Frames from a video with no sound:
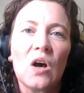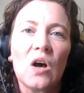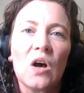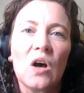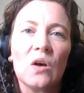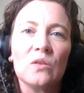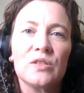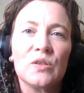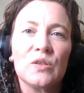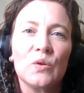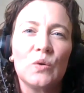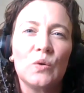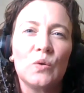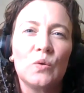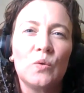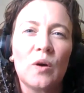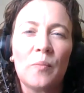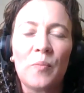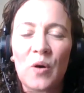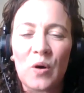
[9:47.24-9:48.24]

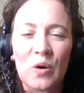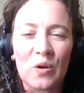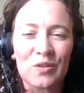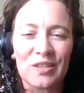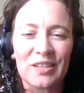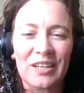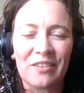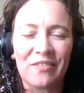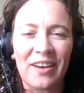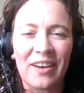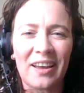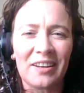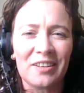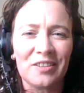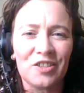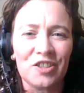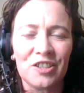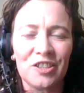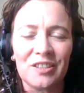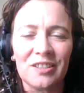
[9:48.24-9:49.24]
Also, a positive
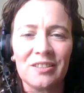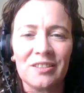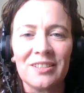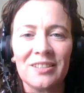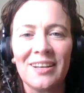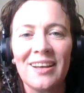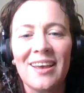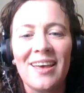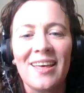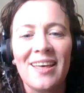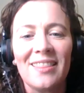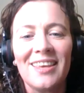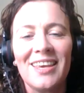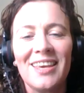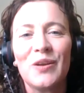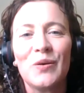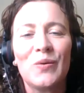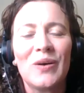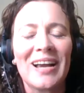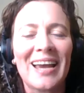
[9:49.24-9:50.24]
attitude,
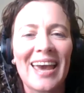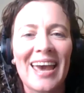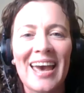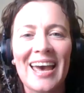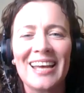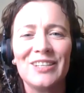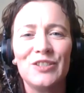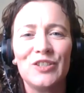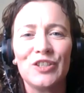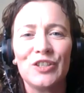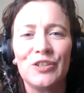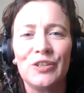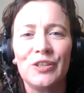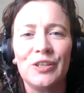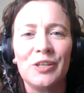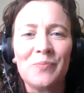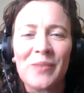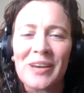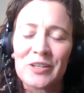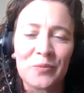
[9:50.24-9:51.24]
a can do. You
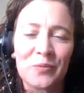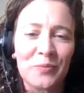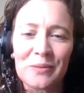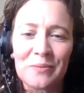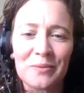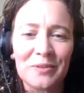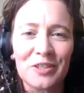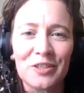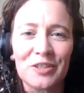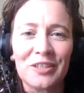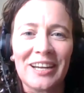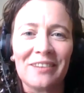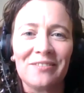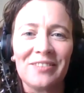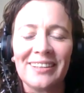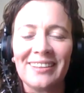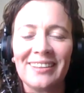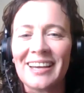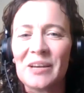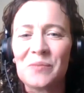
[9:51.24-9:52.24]
might not be able to do
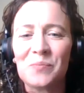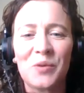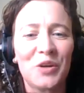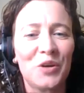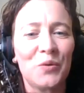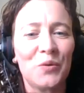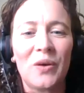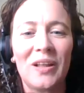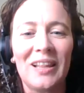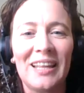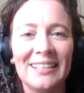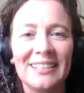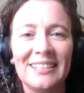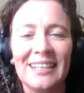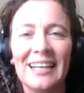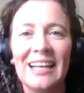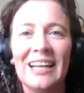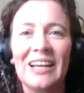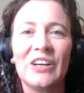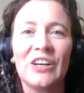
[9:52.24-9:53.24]
everything, but you're willing
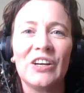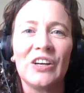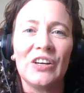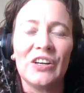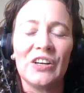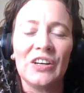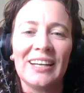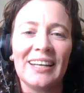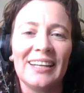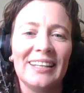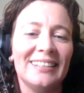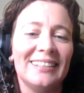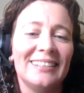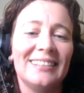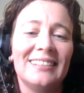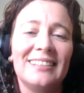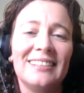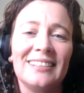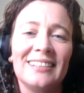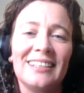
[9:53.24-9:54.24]
to learn and
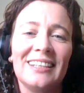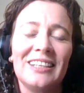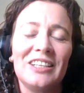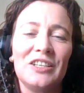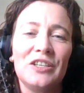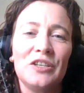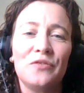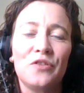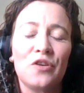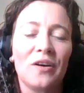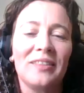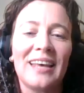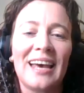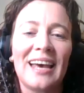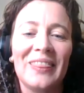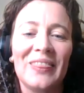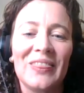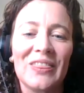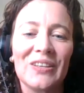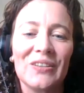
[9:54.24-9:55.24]
you've got that
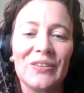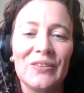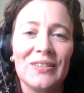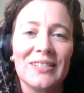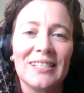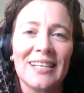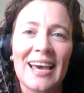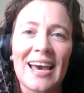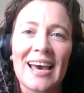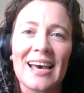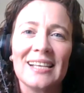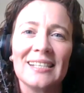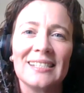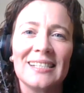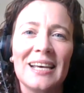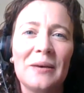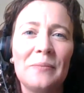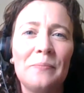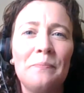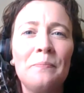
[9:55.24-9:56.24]

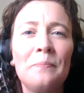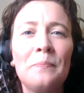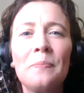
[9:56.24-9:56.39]
enthusiasm.